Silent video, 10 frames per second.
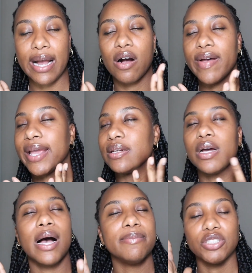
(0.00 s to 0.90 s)
now and
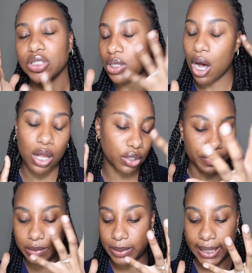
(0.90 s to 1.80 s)
I'm just all
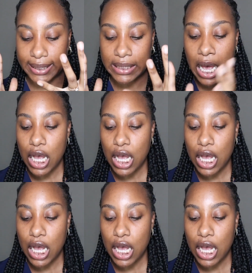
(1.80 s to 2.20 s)
over the place.